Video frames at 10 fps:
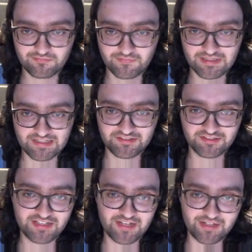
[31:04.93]
Let's
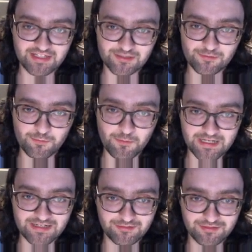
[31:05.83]
just have a
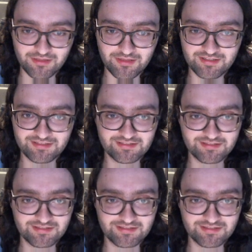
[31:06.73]
quick look at this,